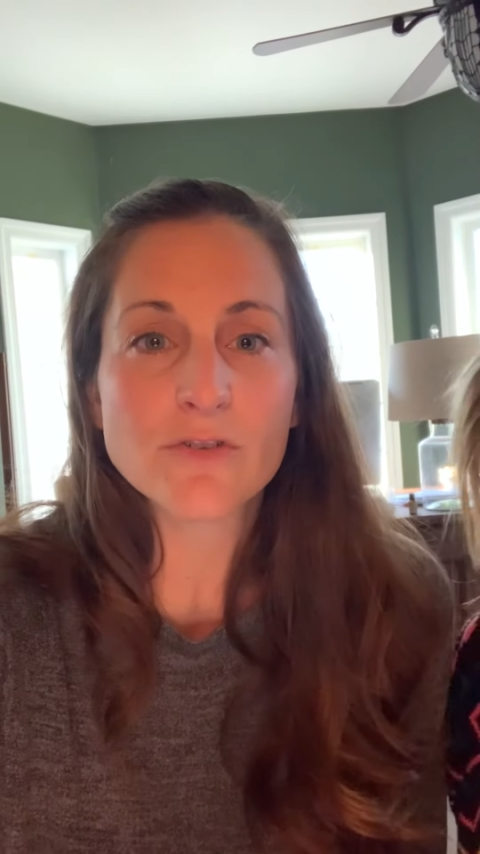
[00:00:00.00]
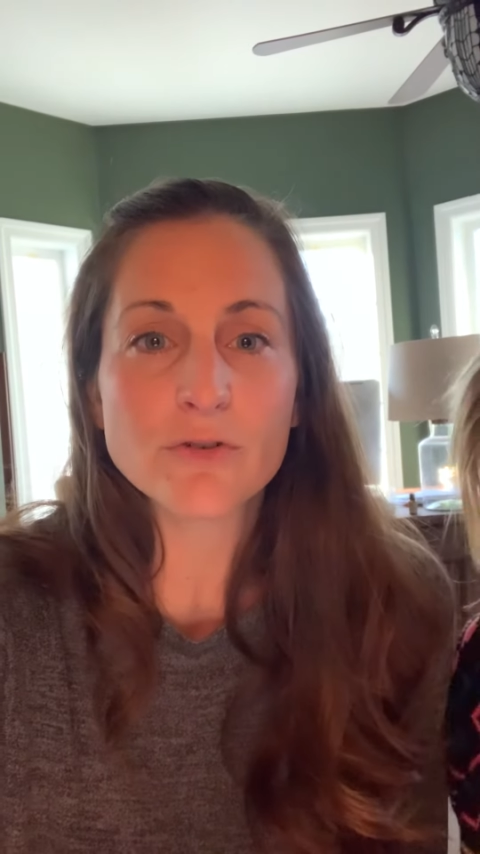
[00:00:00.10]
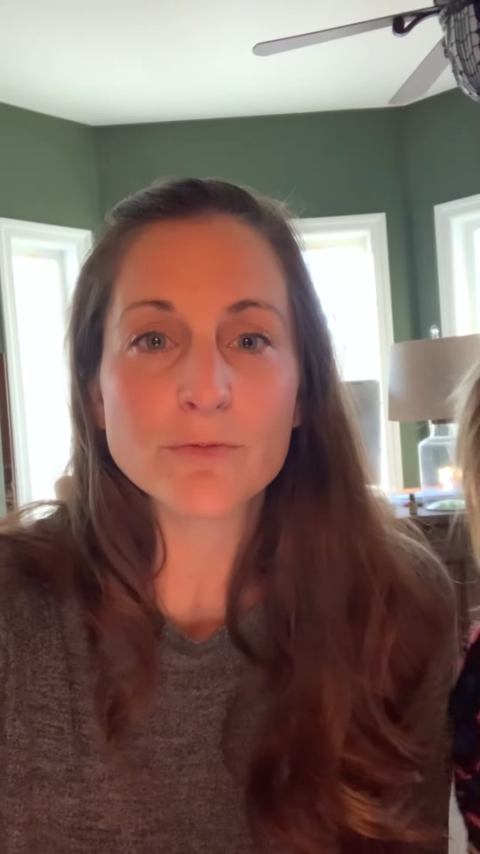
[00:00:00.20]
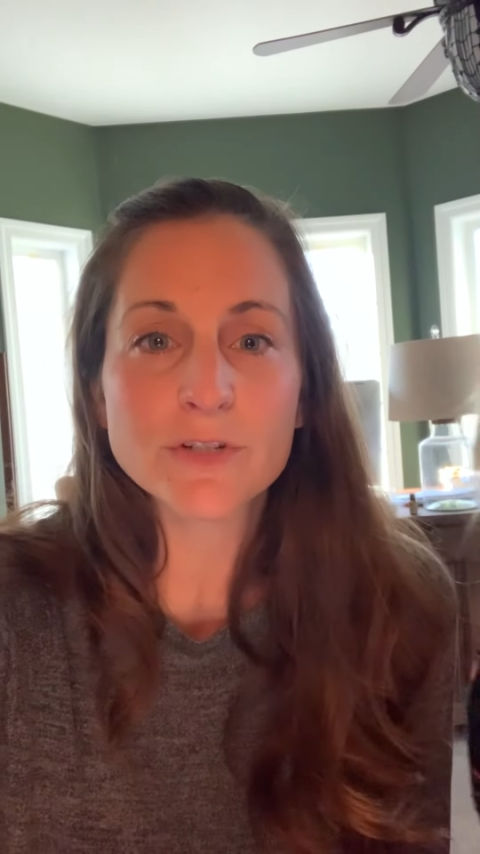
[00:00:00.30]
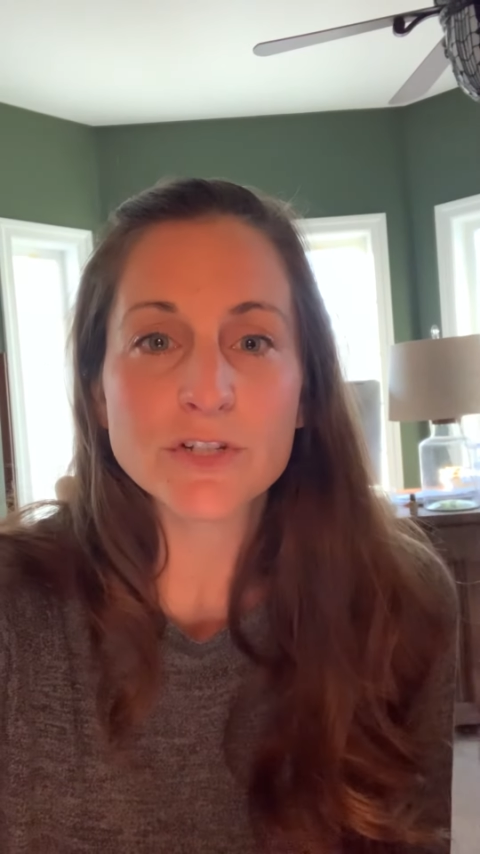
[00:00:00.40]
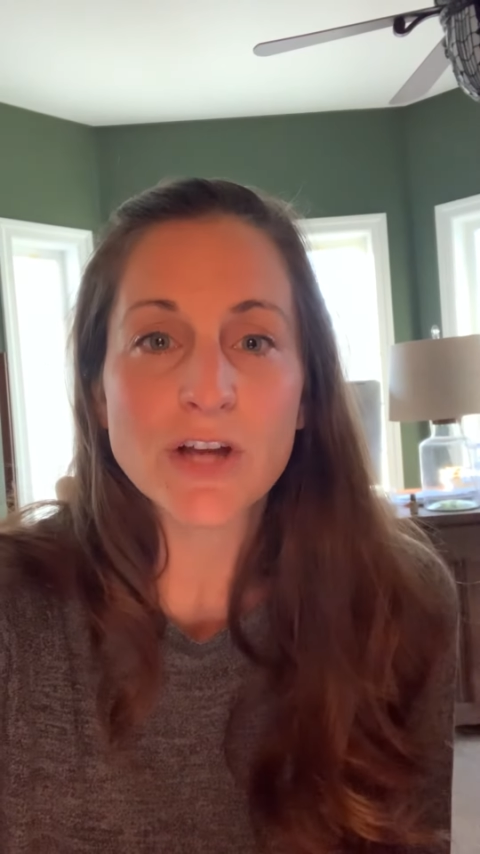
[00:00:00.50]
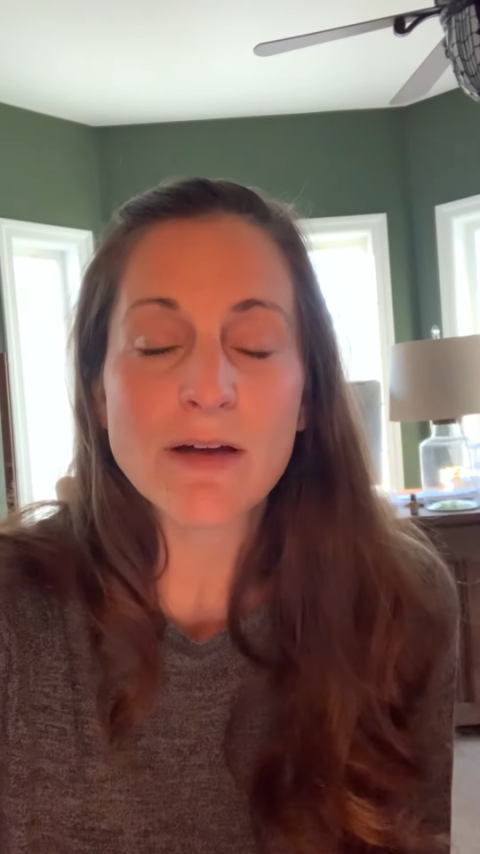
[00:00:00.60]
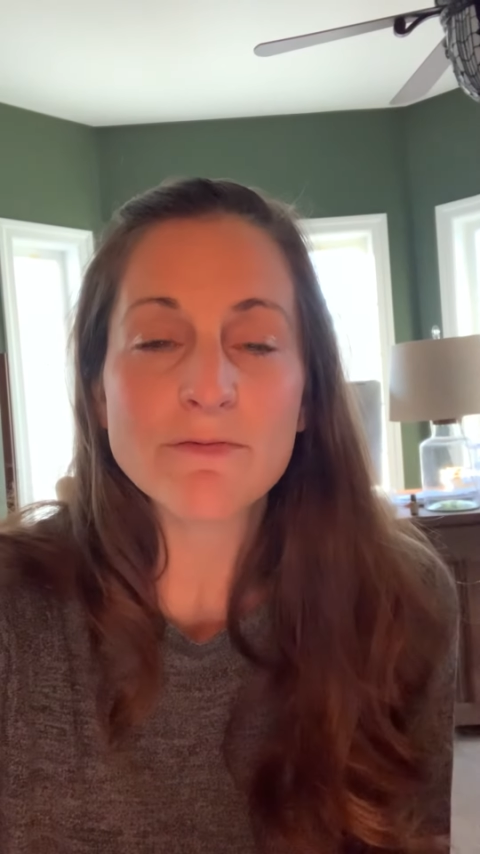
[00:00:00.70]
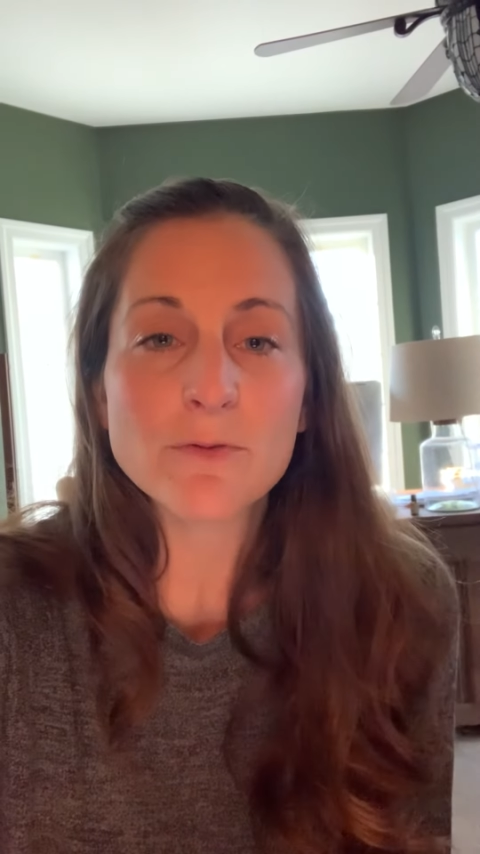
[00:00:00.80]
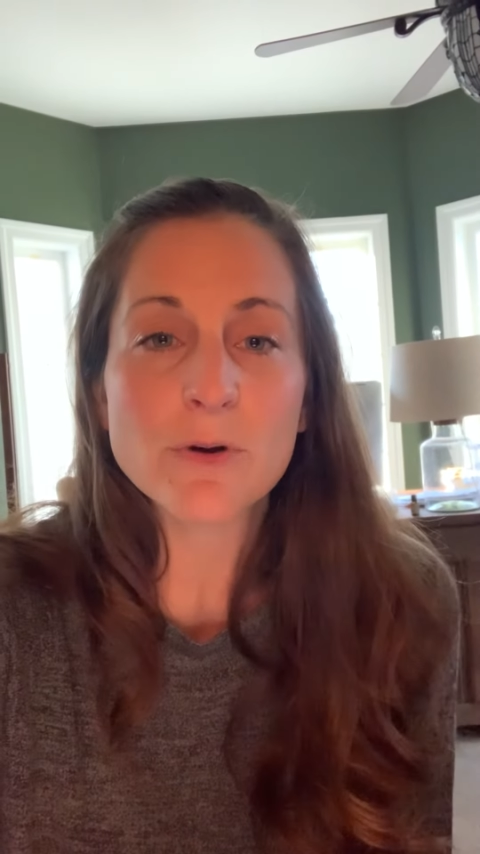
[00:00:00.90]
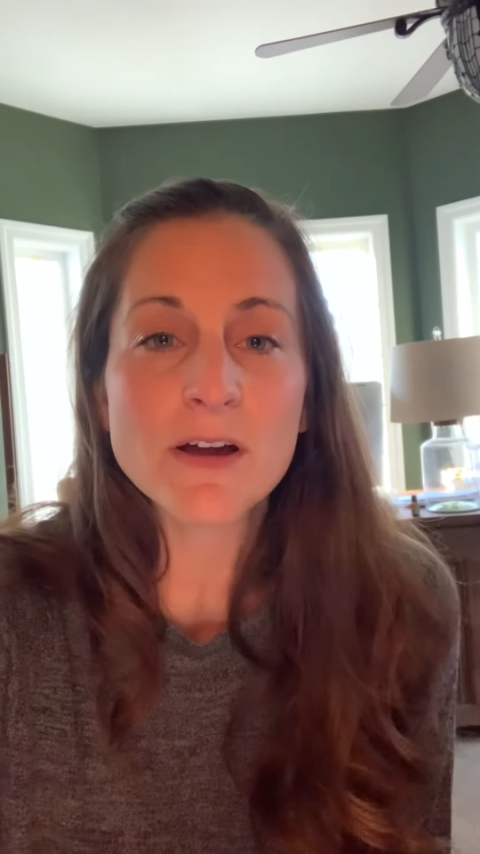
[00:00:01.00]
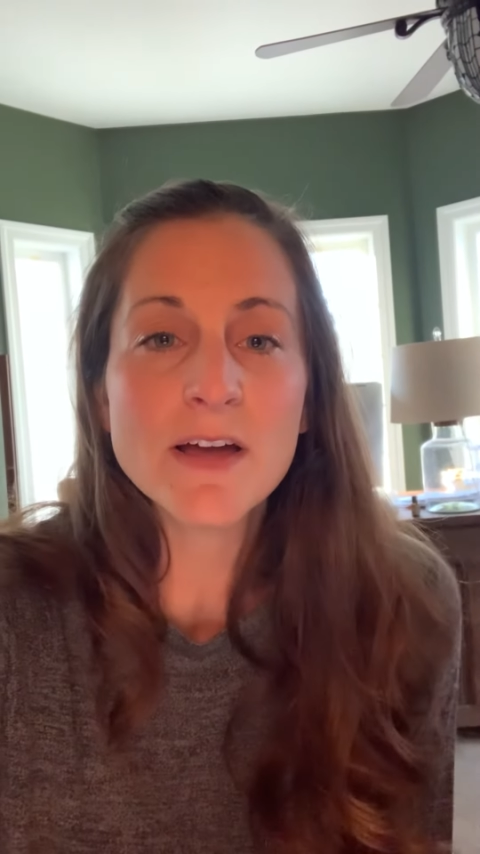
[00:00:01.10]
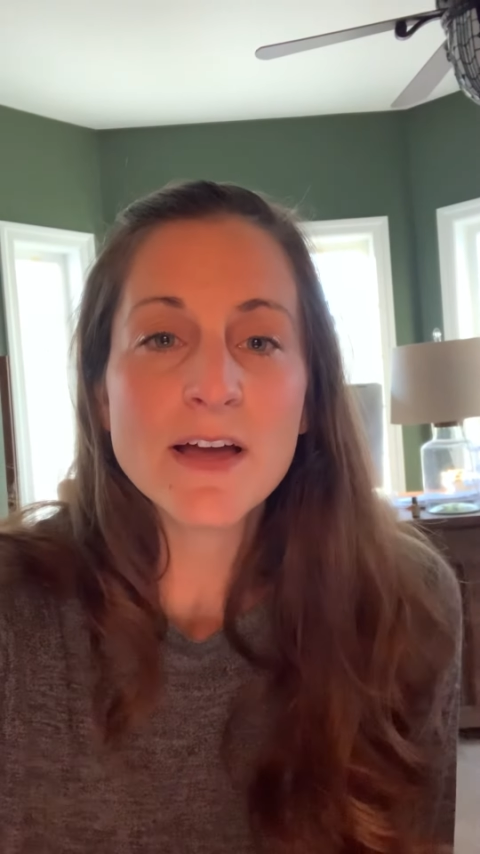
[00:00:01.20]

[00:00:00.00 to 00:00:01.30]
group to shop for.